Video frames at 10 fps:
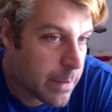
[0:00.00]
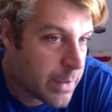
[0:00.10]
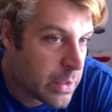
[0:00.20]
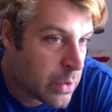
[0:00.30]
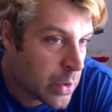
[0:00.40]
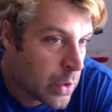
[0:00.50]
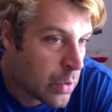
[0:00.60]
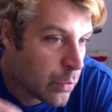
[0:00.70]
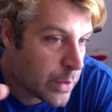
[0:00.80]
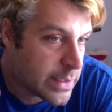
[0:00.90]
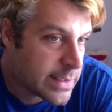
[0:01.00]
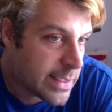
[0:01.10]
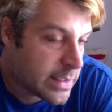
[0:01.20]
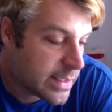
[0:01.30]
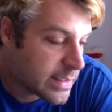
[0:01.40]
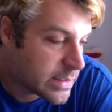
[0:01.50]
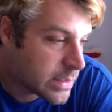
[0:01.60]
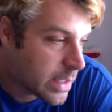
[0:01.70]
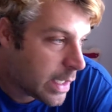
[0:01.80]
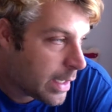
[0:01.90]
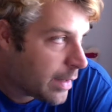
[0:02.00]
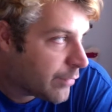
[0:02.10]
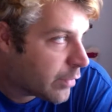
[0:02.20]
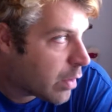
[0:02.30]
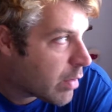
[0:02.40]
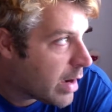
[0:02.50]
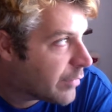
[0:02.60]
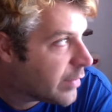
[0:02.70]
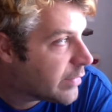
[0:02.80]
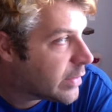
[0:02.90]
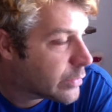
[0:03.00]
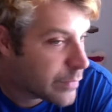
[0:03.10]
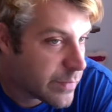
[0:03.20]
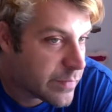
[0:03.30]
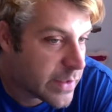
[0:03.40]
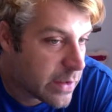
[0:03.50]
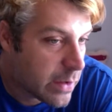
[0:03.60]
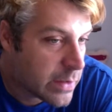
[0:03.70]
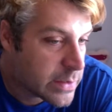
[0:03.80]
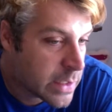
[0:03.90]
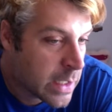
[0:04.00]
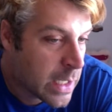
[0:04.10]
I mean, we sell this for around $550,